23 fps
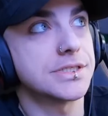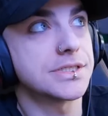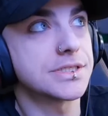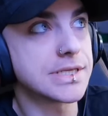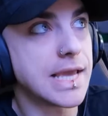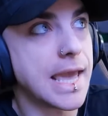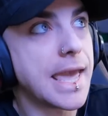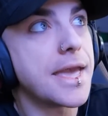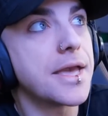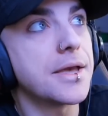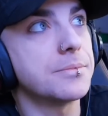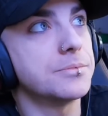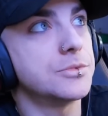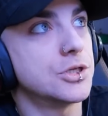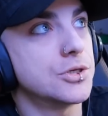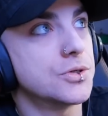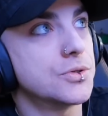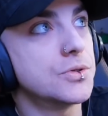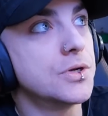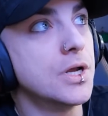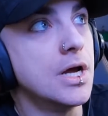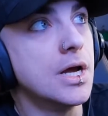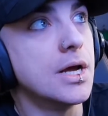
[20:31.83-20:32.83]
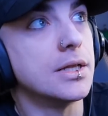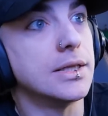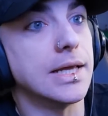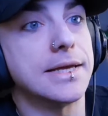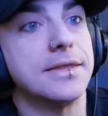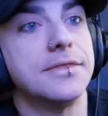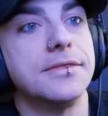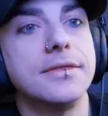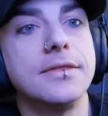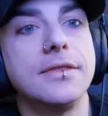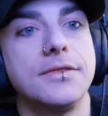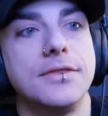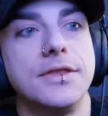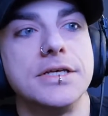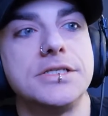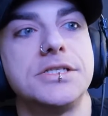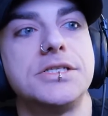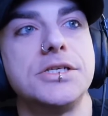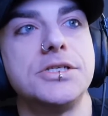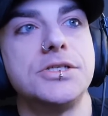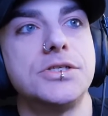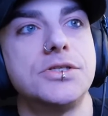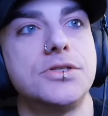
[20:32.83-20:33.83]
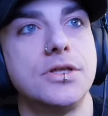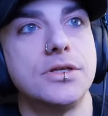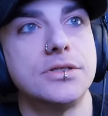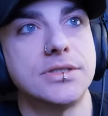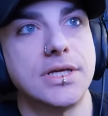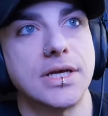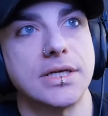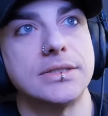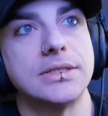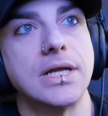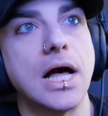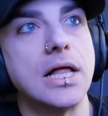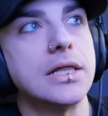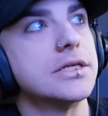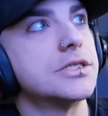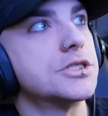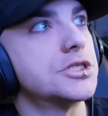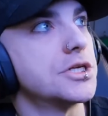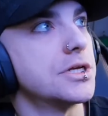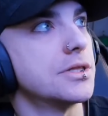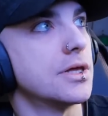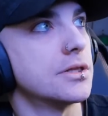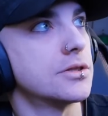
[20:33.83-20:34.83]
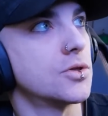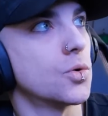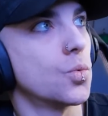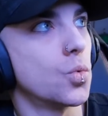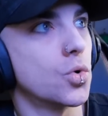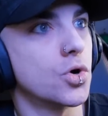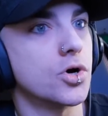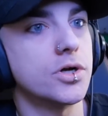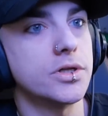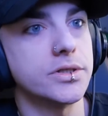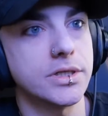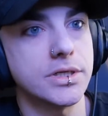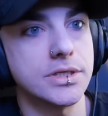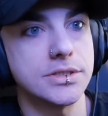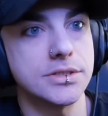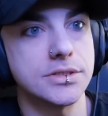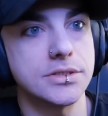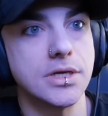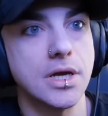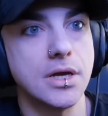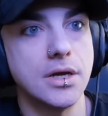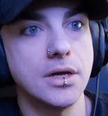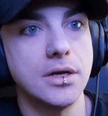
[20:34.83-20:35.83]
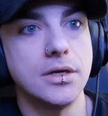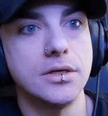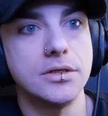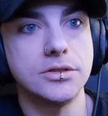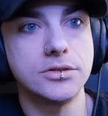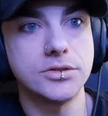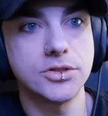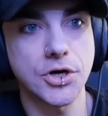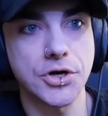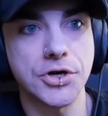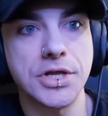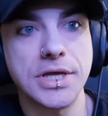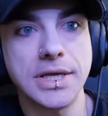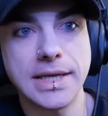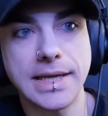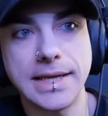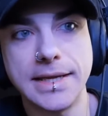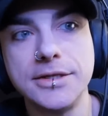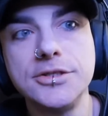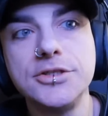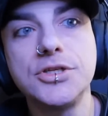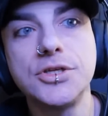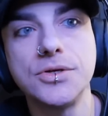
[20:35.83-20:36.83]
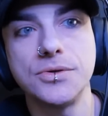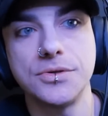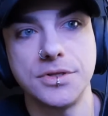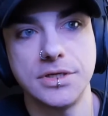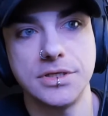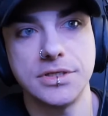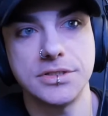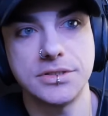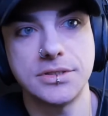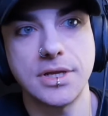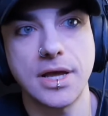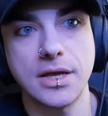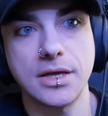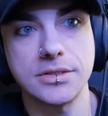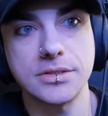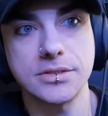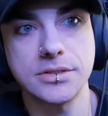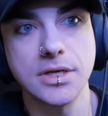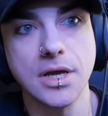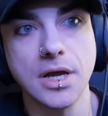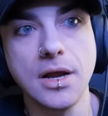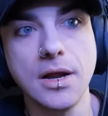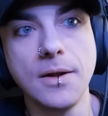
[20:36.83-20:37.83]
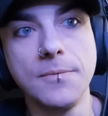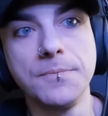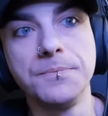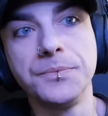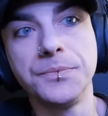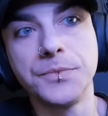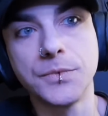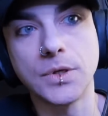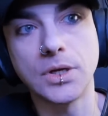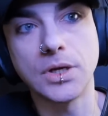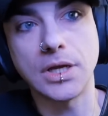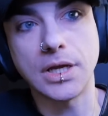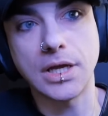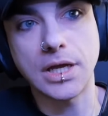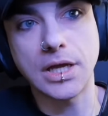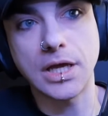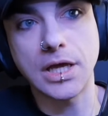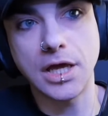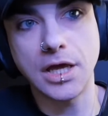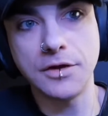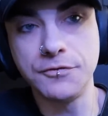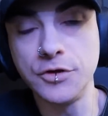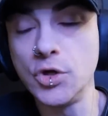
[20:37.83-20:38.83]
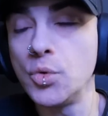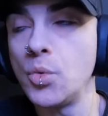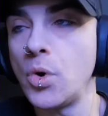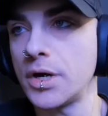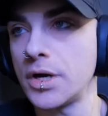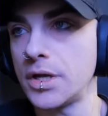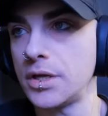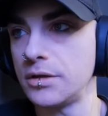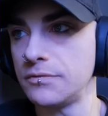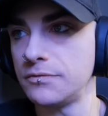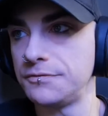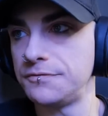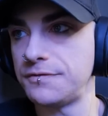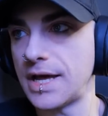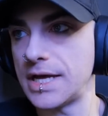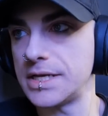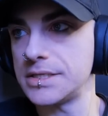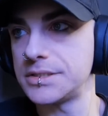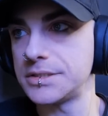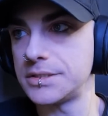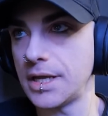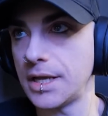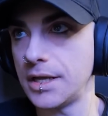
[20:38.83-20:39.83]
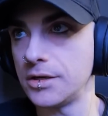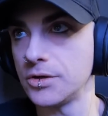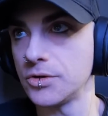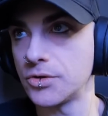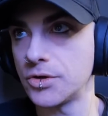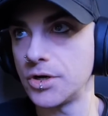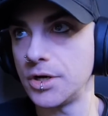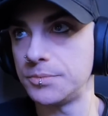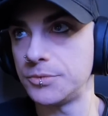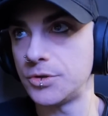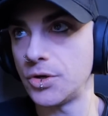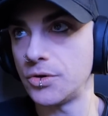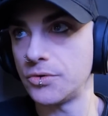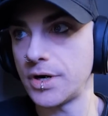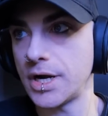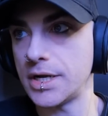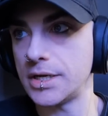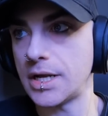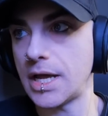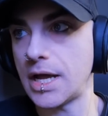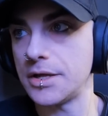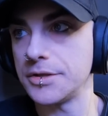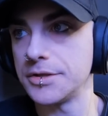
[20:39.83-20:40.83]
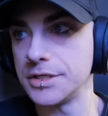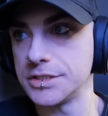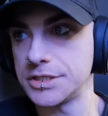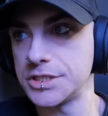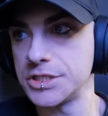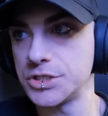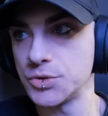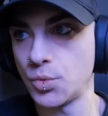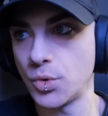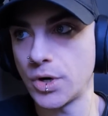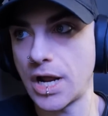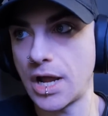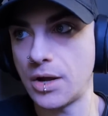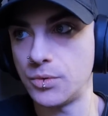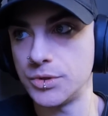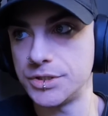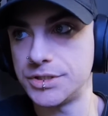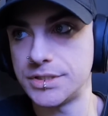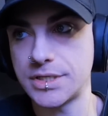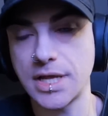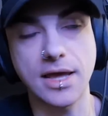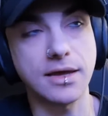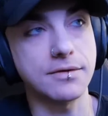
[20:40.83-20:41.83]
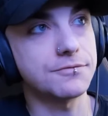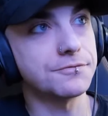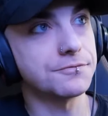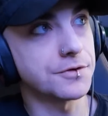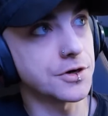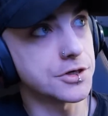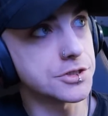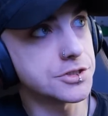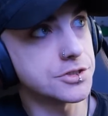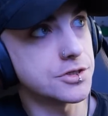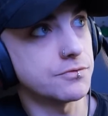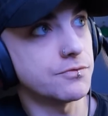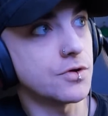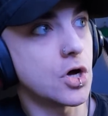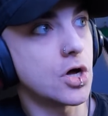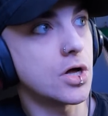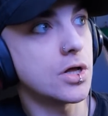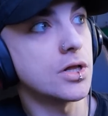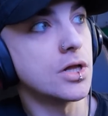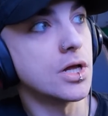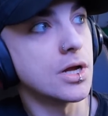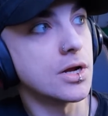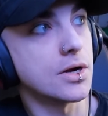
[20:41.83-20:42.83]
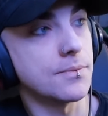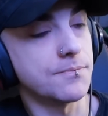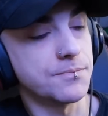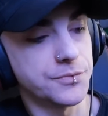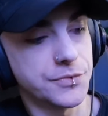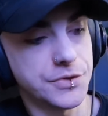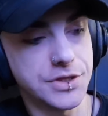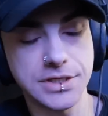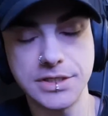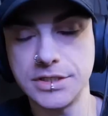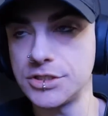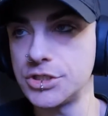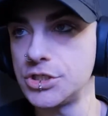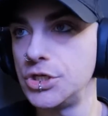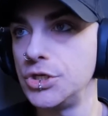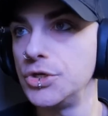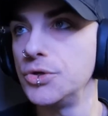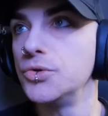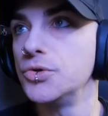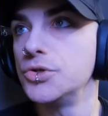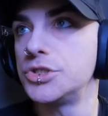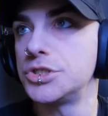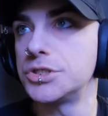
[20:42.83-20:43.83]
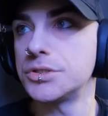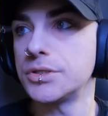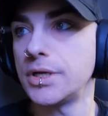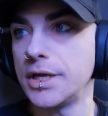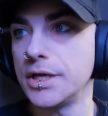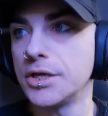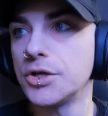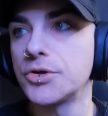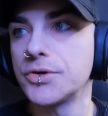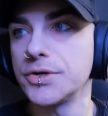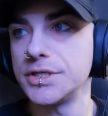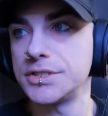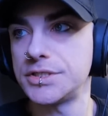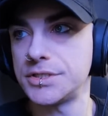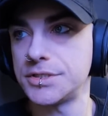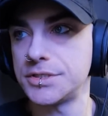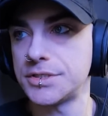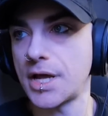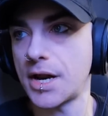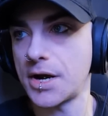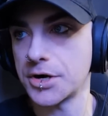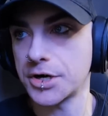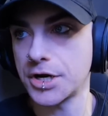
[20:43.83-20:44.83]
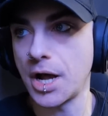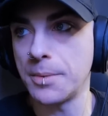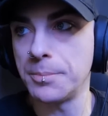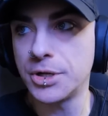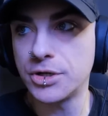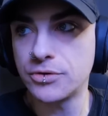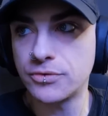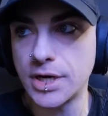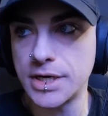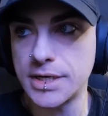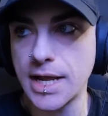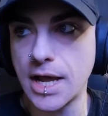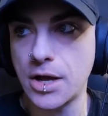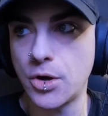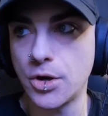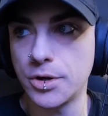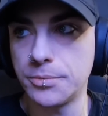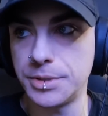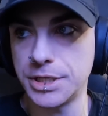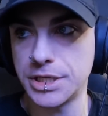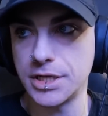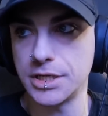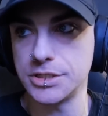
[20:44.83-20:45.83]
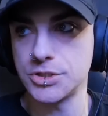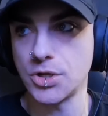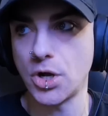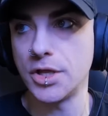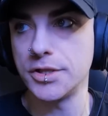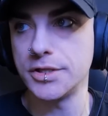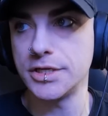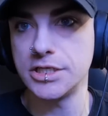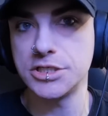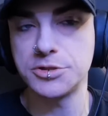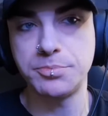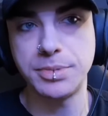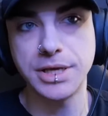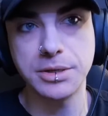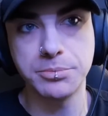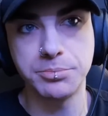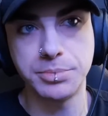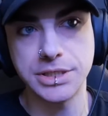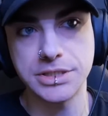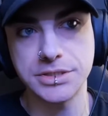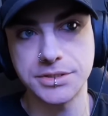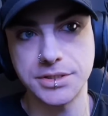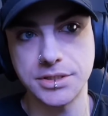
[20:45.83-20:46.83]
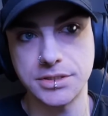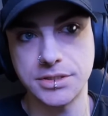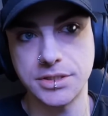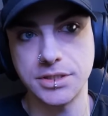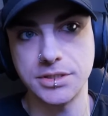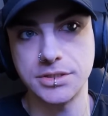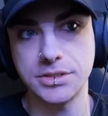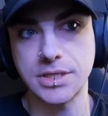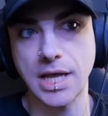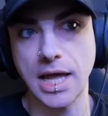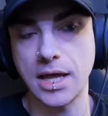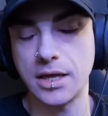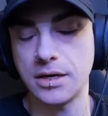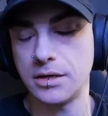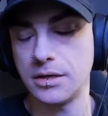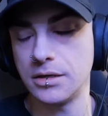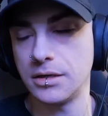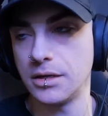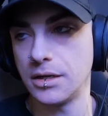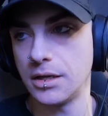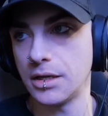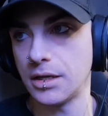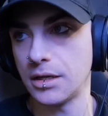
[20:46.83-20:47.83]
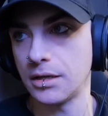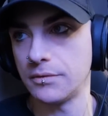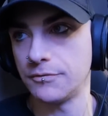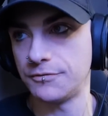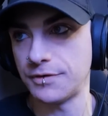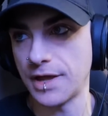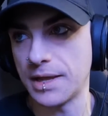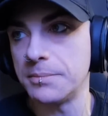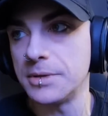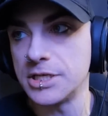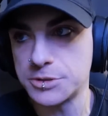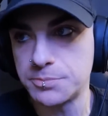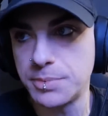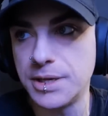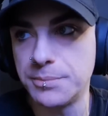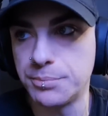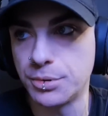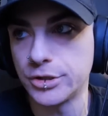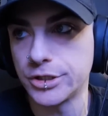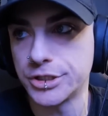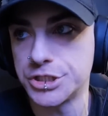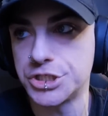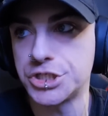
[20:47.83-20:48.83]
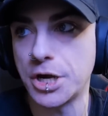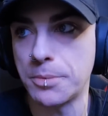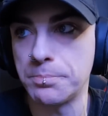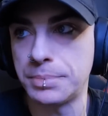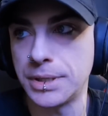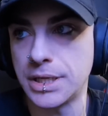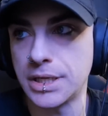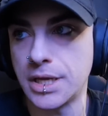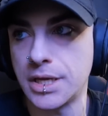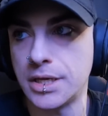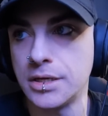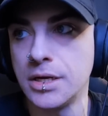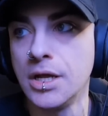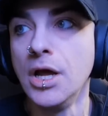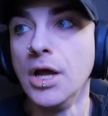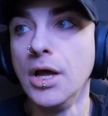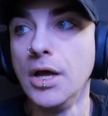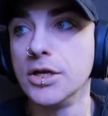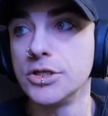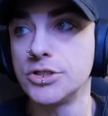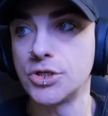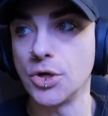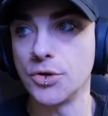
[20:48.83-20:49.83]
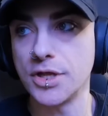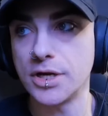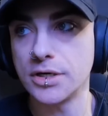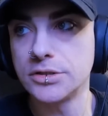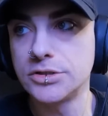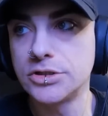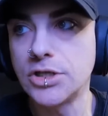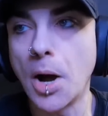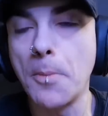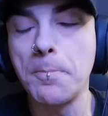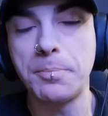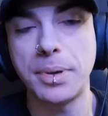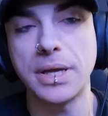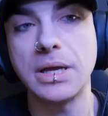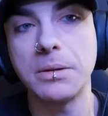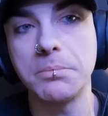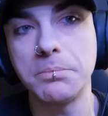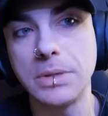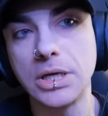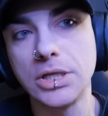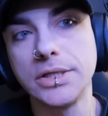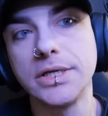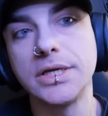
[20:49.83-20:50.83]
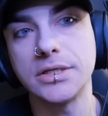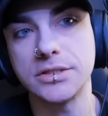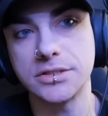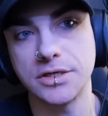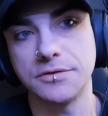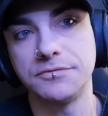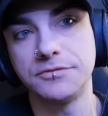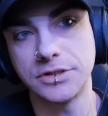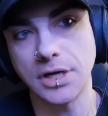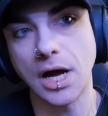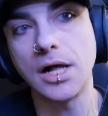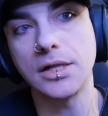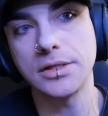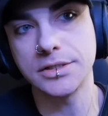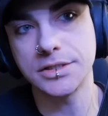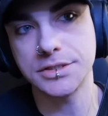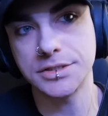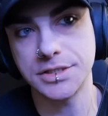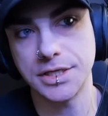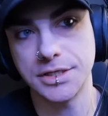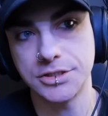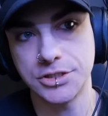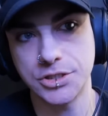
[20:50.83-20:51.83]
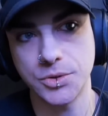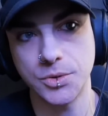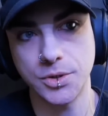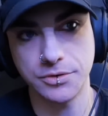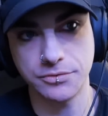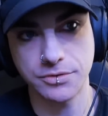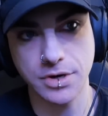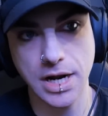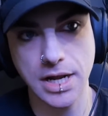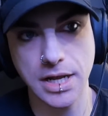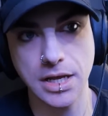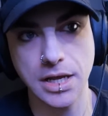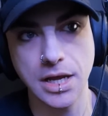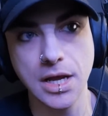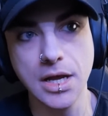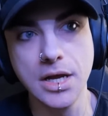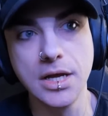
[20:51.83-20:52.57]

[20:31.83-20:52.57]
scam, dude. Like, this is the technology that the world is turning into these days. If you want to invest in crypto right now, this is what I would say. First of all, these huge increases that are coming right now are because all these big businesses and famous people are jumping in. So they're dumping millions of dollars into it, right?